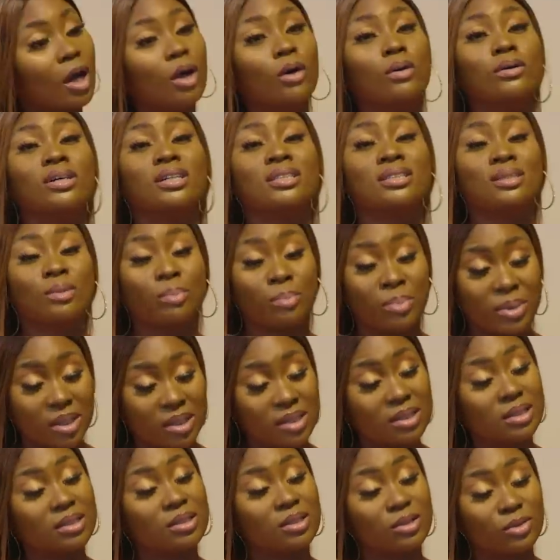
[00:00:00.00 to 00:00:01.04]
Oh, it's a
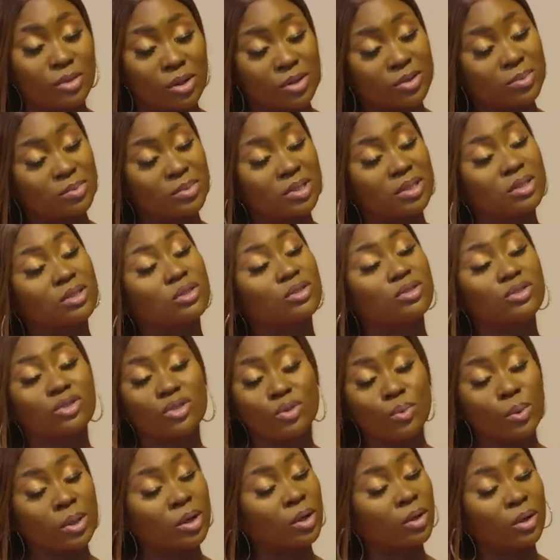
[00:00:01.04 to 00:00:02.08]
big city, trust me.
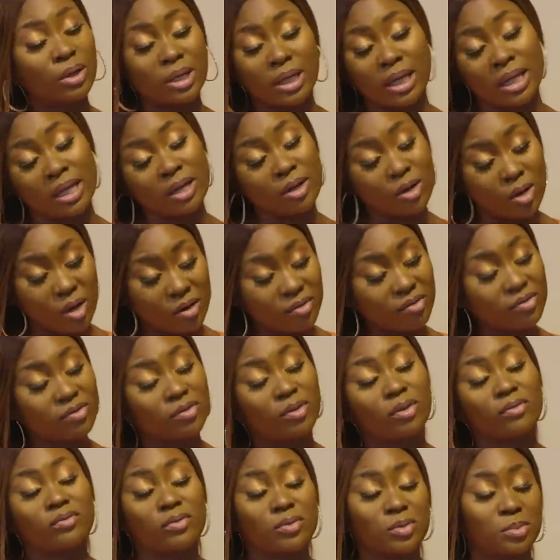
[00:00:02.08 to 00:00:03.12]
You are not going to get
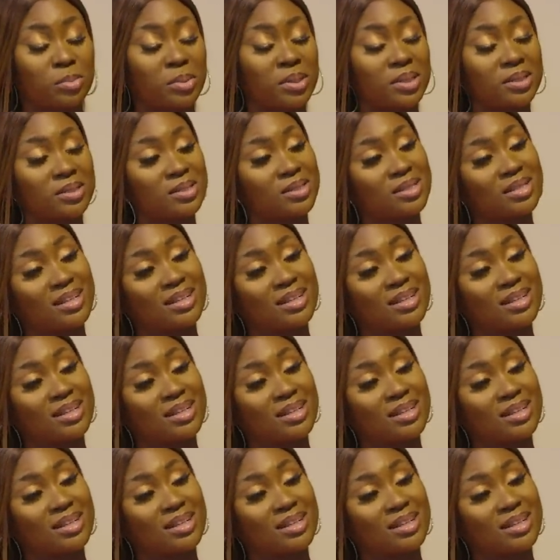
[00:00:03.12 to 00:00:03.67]
enough of this place,